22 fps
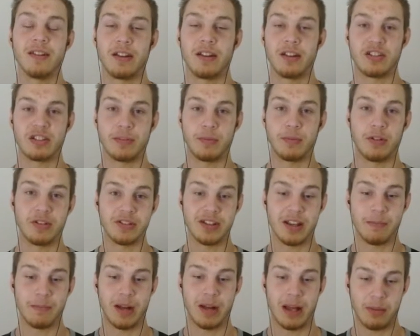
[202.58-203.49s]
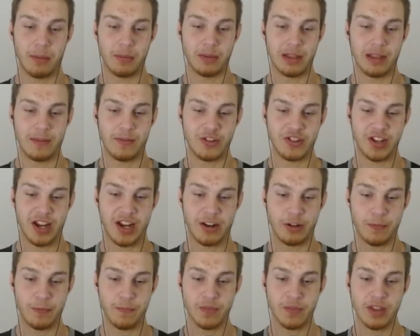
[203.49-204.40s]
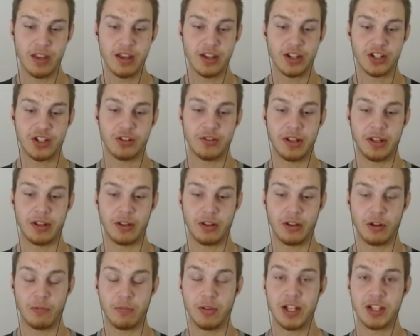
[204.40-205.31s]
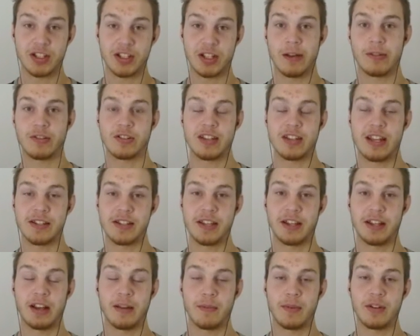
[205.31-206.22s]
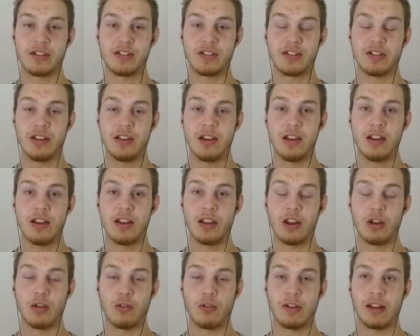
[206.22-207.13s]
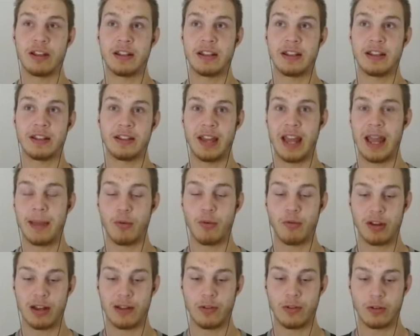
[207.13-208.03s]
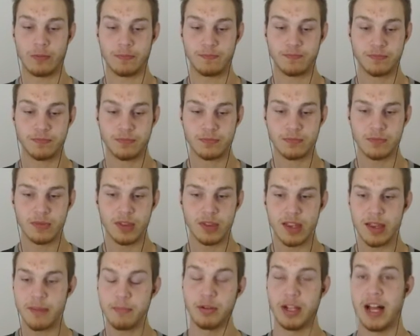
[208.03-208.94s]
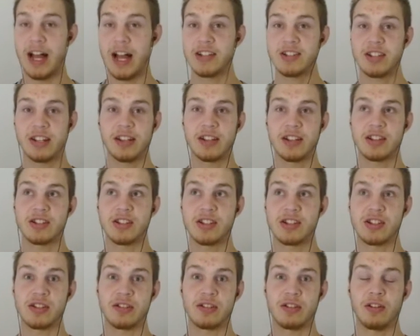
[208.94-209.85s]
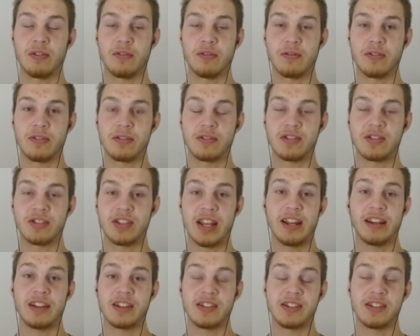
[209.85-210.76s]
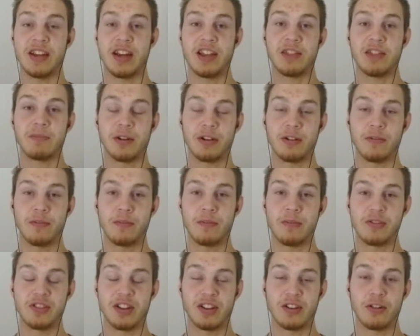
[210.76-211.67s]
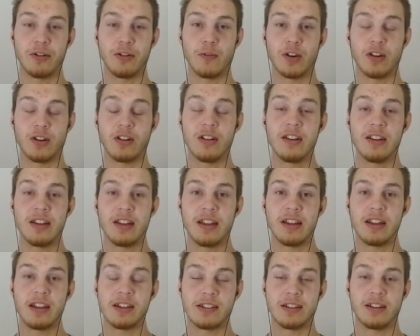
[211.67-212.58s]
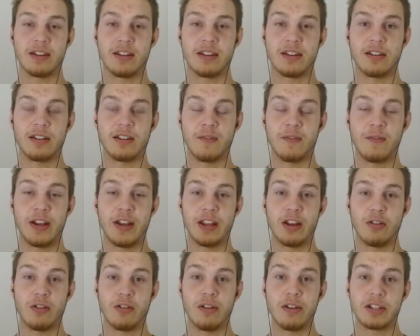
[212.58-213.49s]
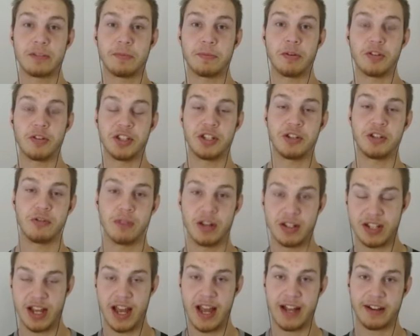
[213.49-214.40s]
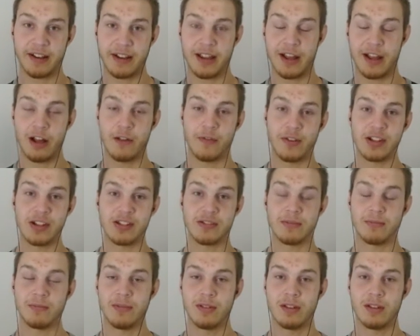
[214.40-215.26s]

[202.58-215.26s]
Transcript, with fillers: it's supposedly a Bible believing channel, shooting you know police officers as they come into you know in, in the game or whatever blasting this this you know Satanist death metal music over his uh, video, supposedly to attack Calvinism.